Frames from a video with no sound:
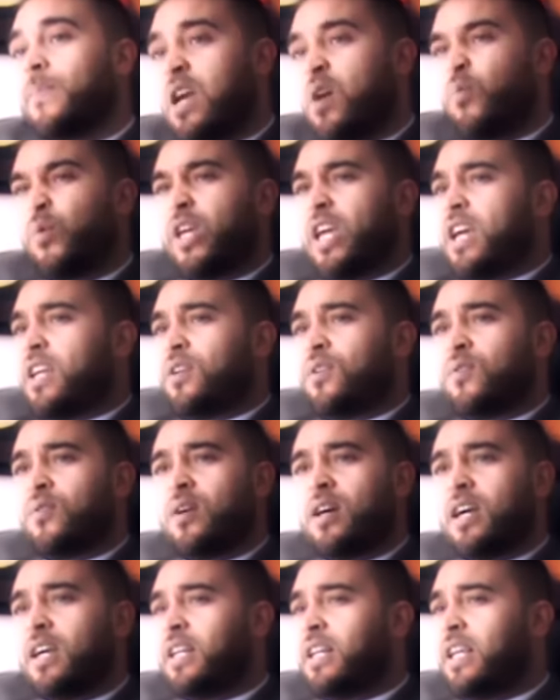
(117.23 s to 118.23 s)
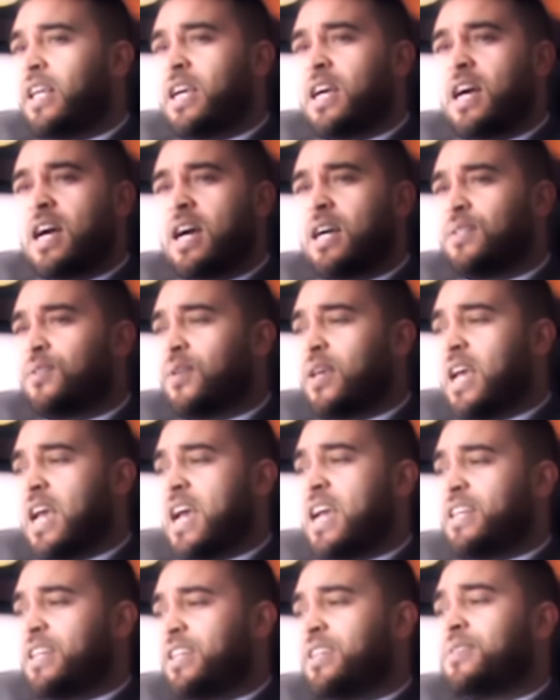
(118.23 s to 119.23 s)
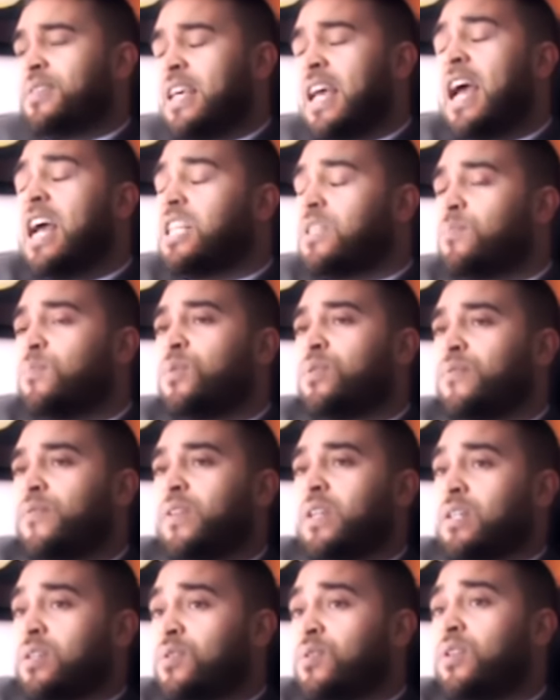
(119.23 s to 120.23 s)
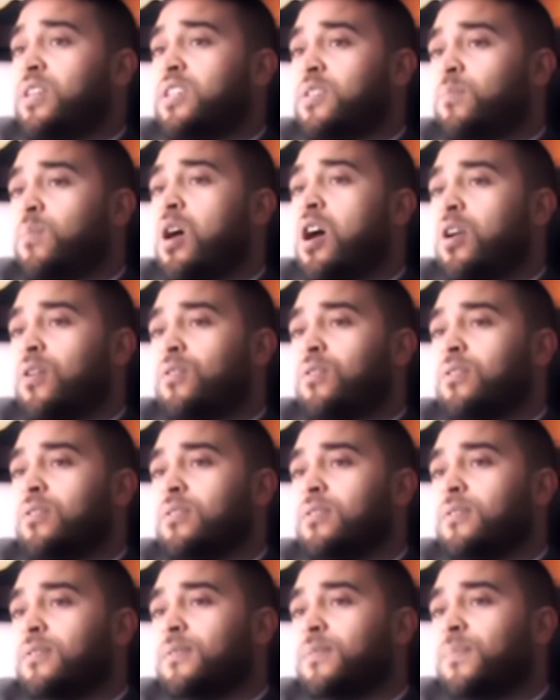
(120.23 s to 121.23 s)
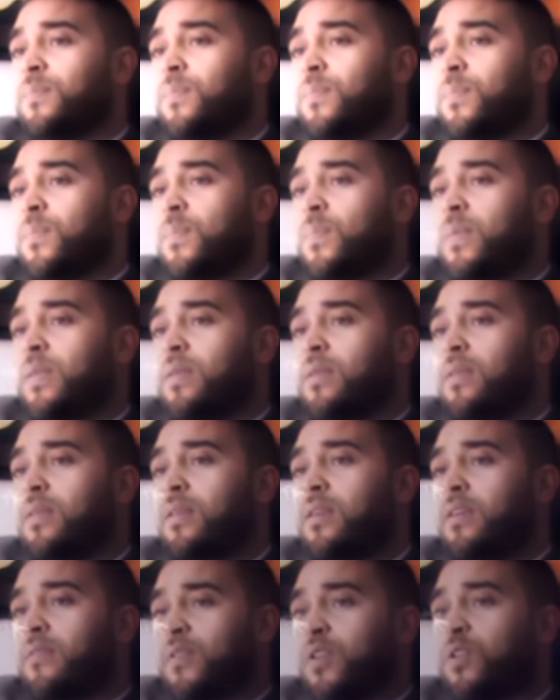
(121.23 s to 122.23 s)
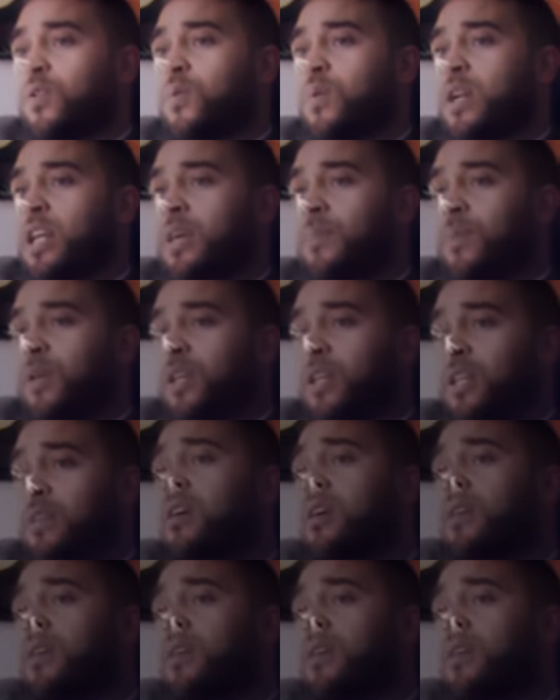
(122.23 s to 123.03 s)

And we had no idea how to add this atmosphere to his model, if you know what I mean.